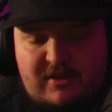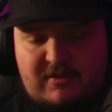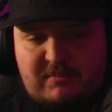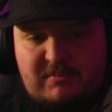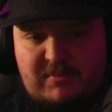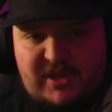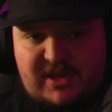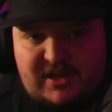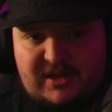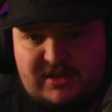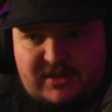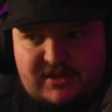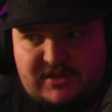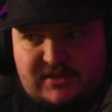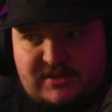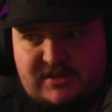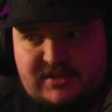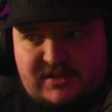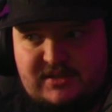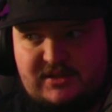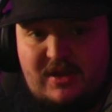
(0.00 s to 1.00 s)

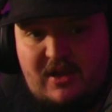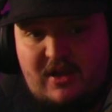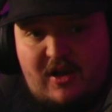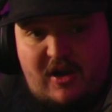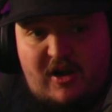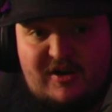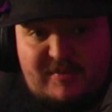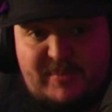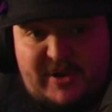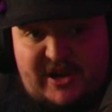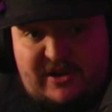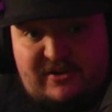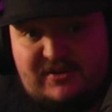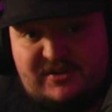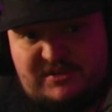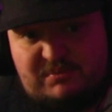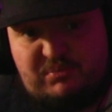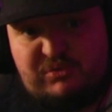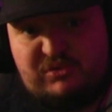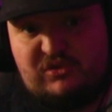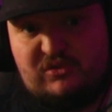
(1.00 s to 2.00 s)
because our parents
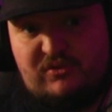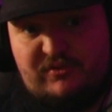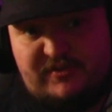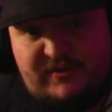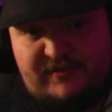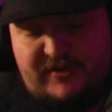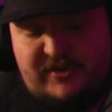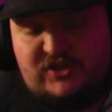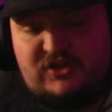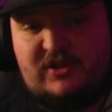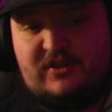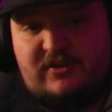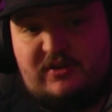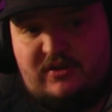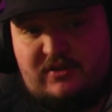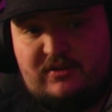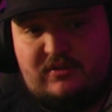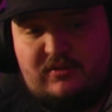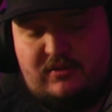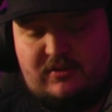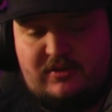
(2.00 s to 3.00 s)
approved of each
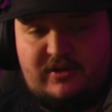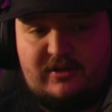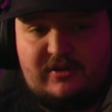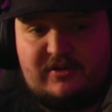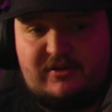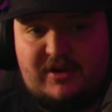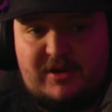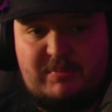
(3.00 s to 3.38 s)
other, or